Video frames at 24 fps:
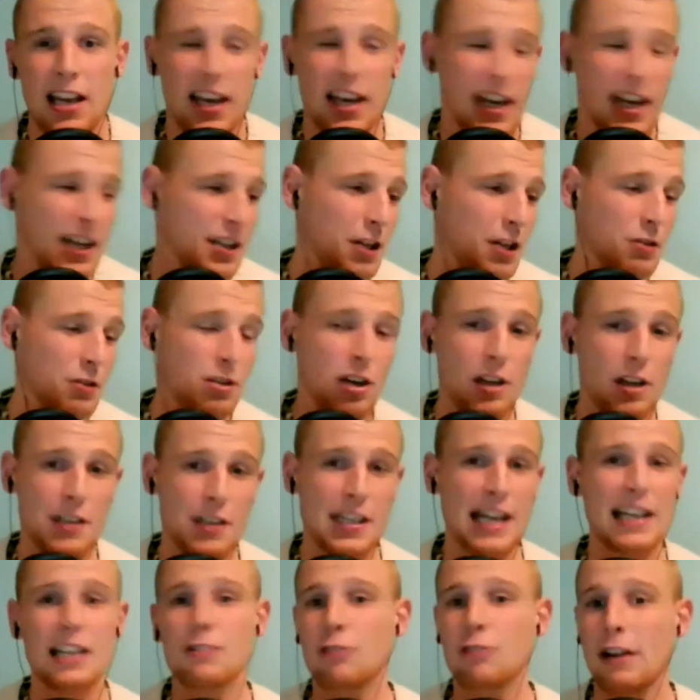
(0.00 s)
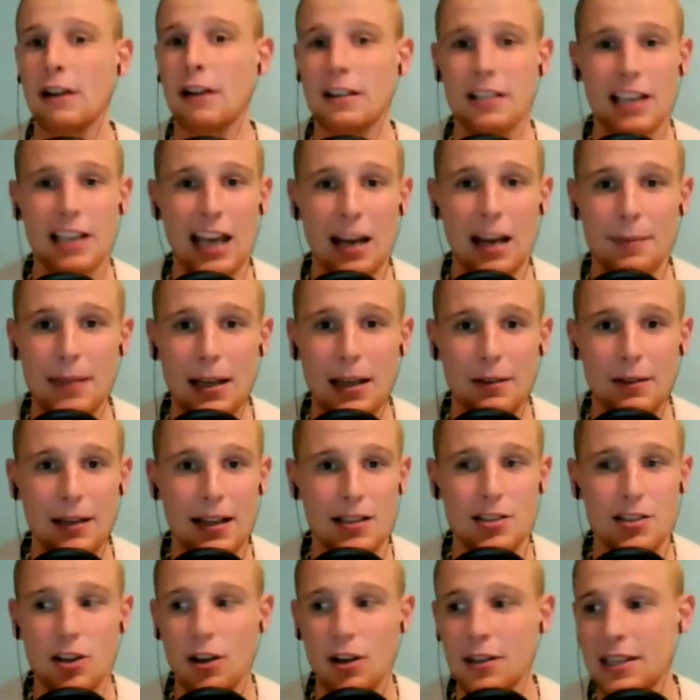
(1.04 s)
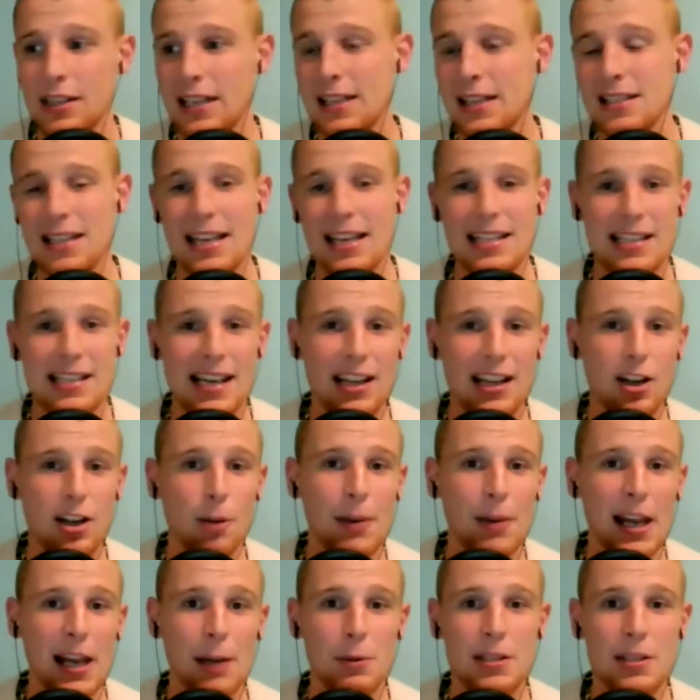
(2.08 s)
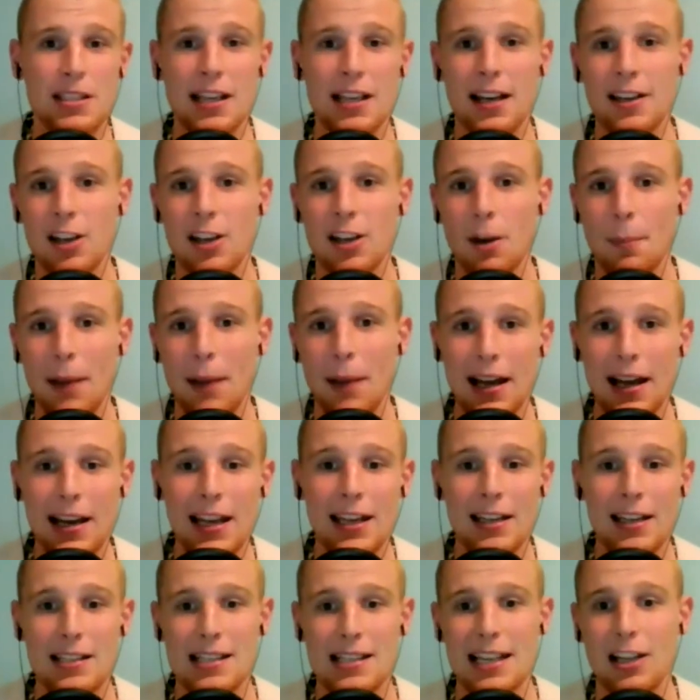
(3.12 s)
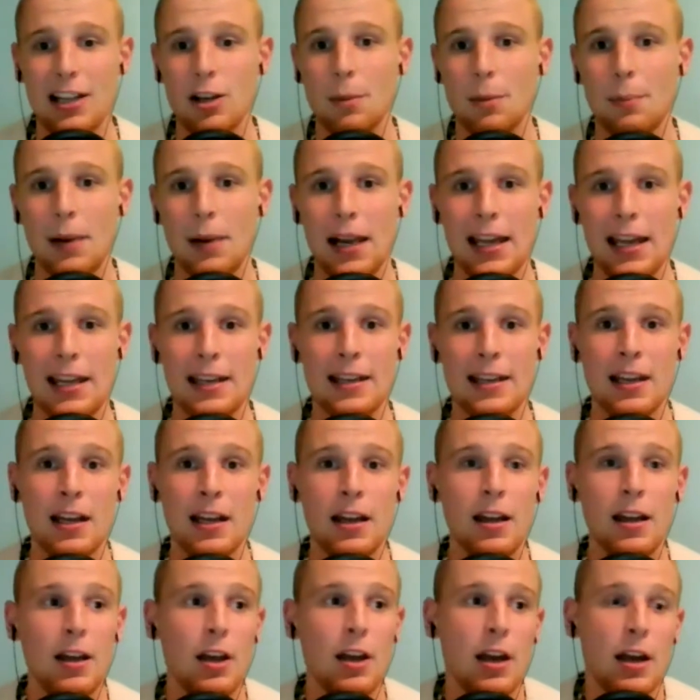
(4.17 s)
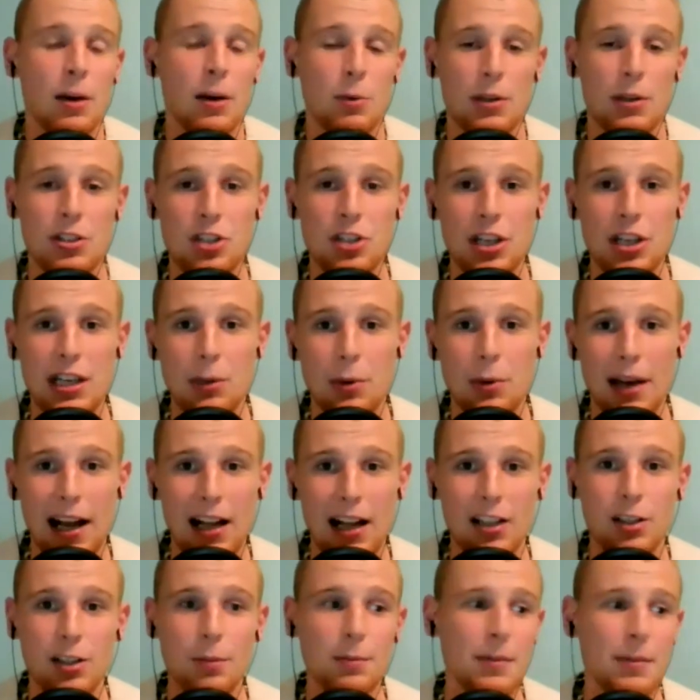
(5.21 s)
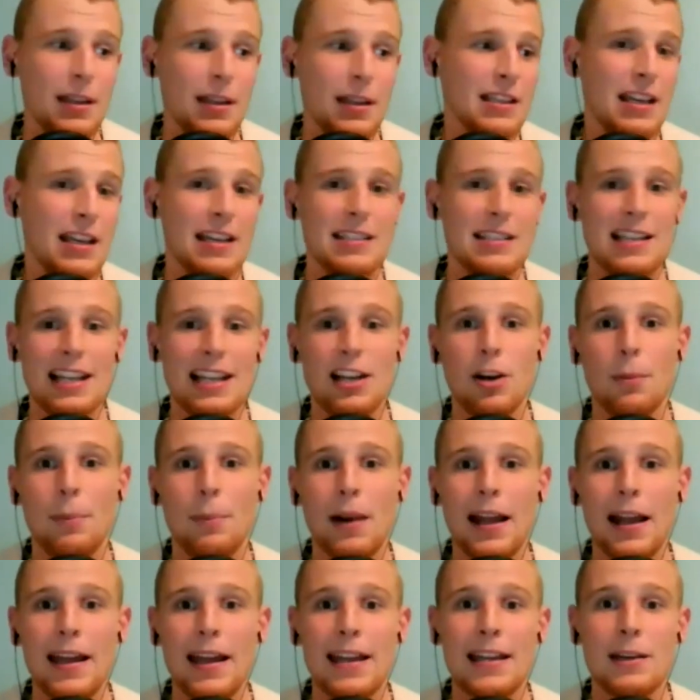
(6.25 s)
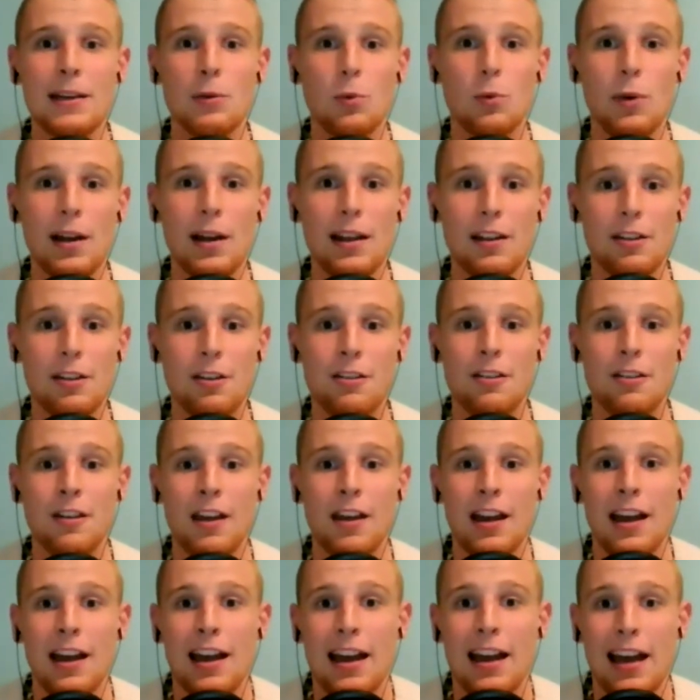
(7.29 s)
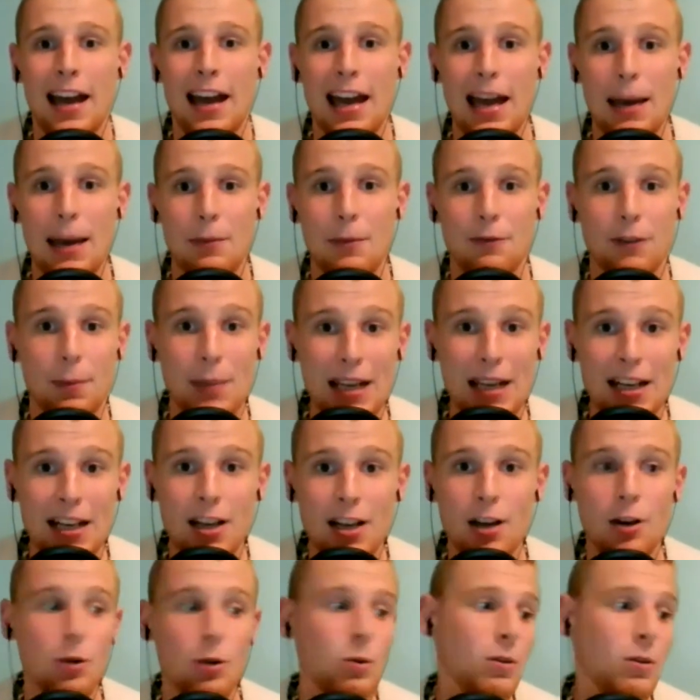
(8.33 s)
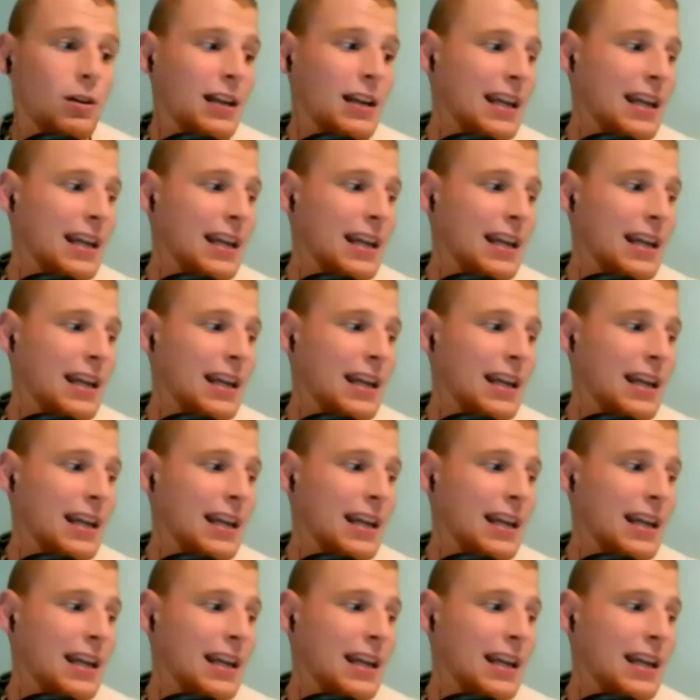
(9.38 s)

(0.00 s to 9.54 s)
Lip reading: He neutralized any threat that came down that side. His link-up play with Sadio Mane, his link-up play with Gini Wijnaldum, his link-up play with Fabinho.